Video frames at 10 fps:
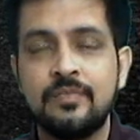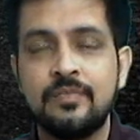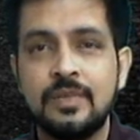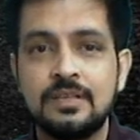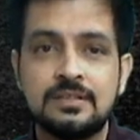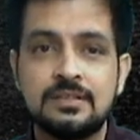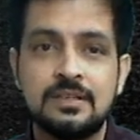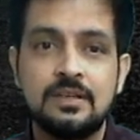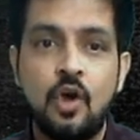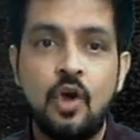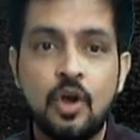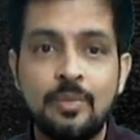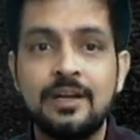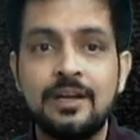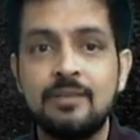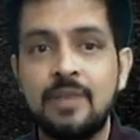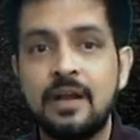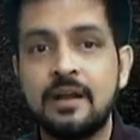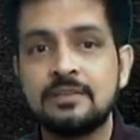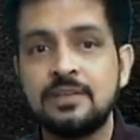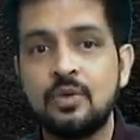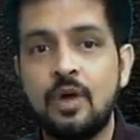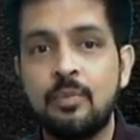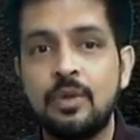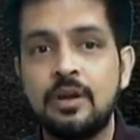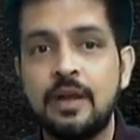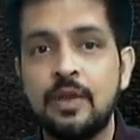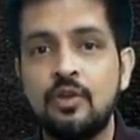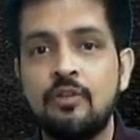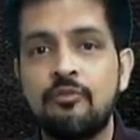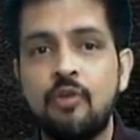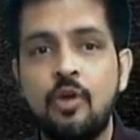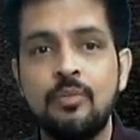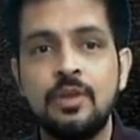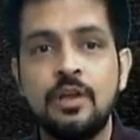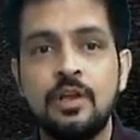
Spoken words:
this augmented matrix into upper triangular form